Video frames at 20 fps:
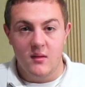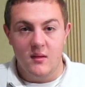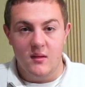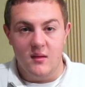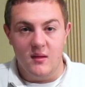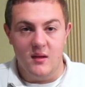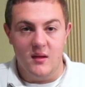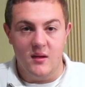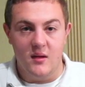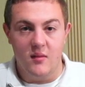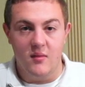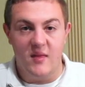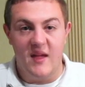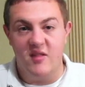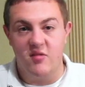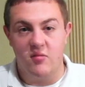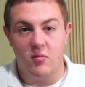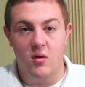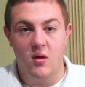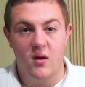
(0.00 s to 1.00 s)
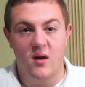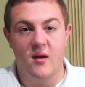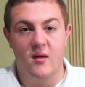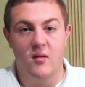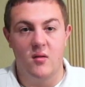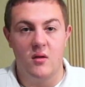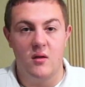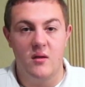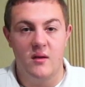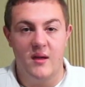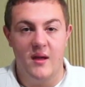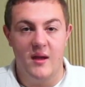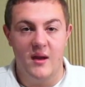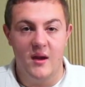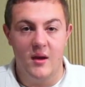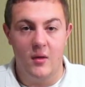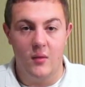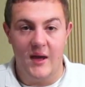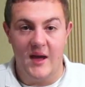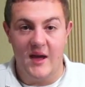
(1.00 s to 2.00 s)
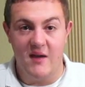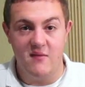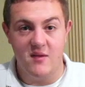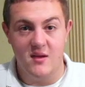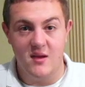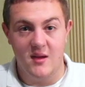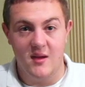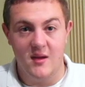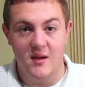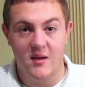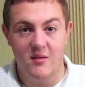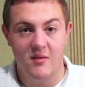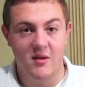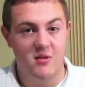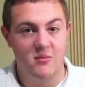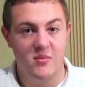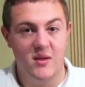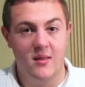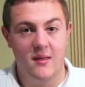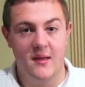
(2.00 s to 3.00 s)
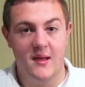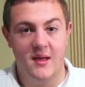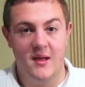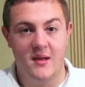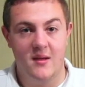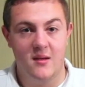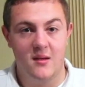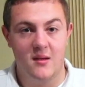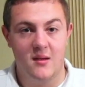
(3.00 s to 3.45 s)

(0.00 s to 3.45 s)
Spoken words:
That's wrong. Or, it'd be like,